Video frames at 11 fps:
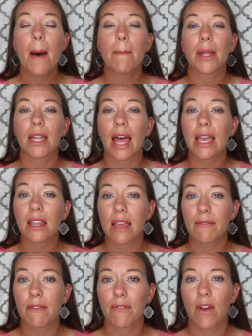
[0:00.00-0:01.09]
But like
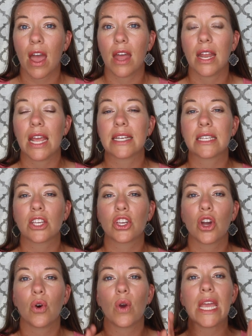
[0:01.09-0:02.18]
Life of Fred, it doesn't
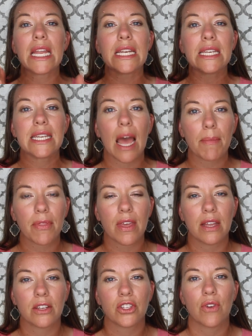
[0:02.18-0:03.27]
go in depth
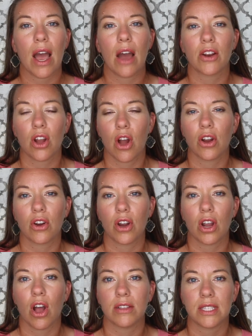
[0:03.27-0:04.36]
into how to conquer a
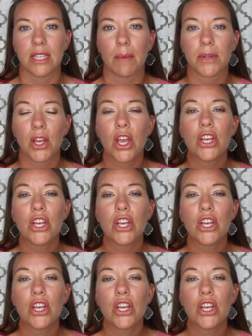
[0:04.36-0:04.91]
concept.